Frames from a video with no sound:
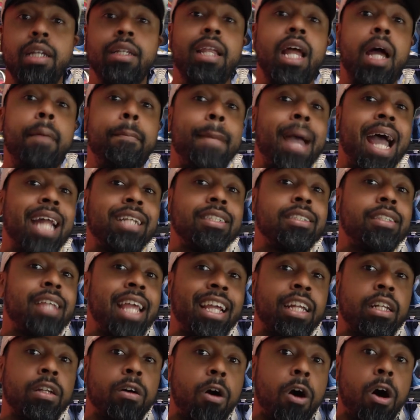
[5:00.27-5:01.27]
Now, imagine
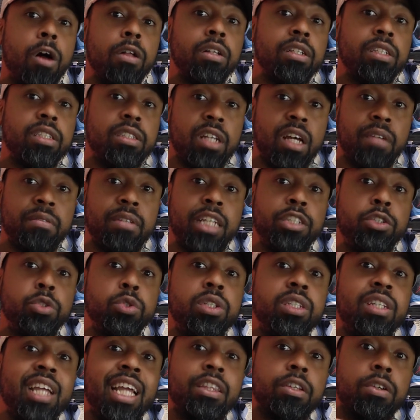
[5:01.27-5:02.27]
taking all the stuff that you
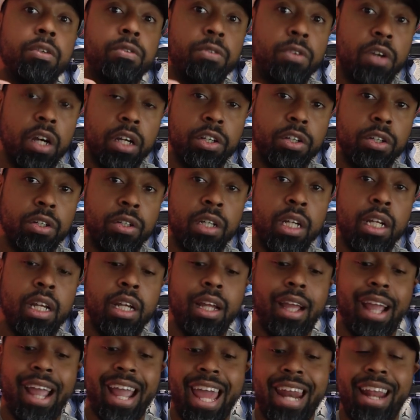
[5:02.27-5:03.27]
see at the Rucker
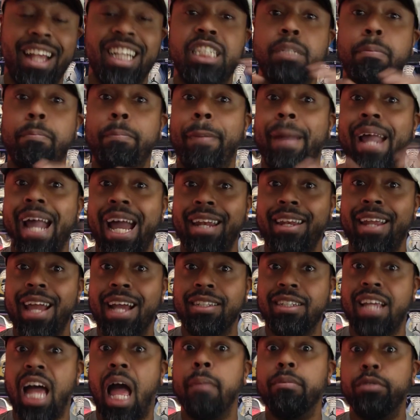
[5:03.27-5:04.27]
and expand
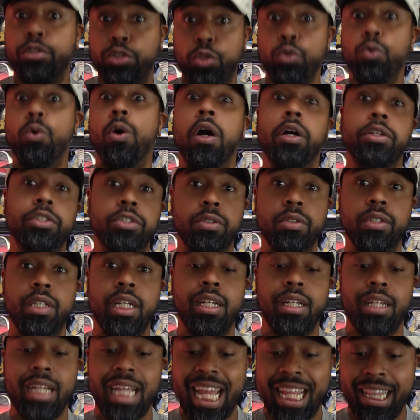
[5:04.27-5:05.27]
that times 200.
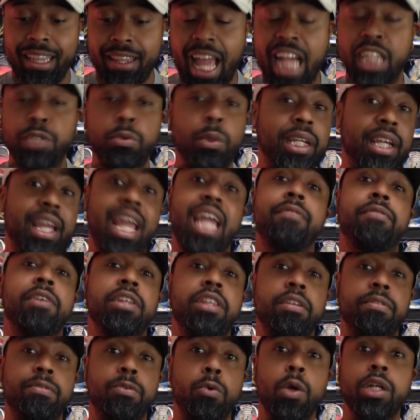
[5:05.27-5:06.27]
And that's what
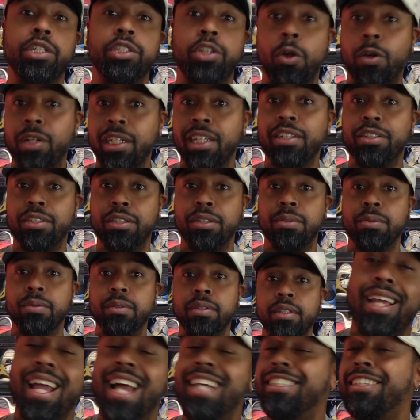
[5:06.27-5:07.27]
K54 has turned into. It
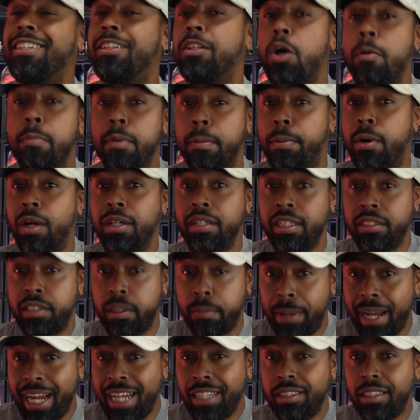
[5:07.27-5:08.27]
has global
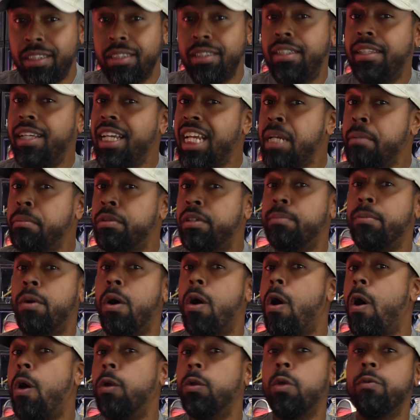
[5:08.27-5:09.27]
participation. Teams from
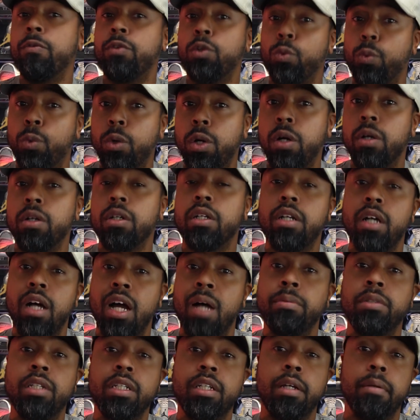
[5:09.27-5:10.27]
all over the world
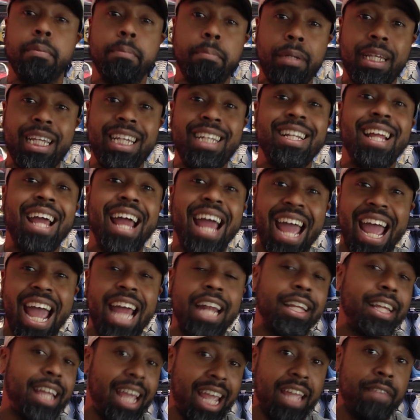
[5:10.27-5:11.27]
come to compete
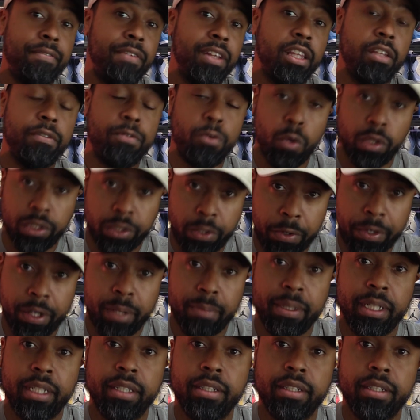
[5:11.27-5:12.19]
at K54 tournament.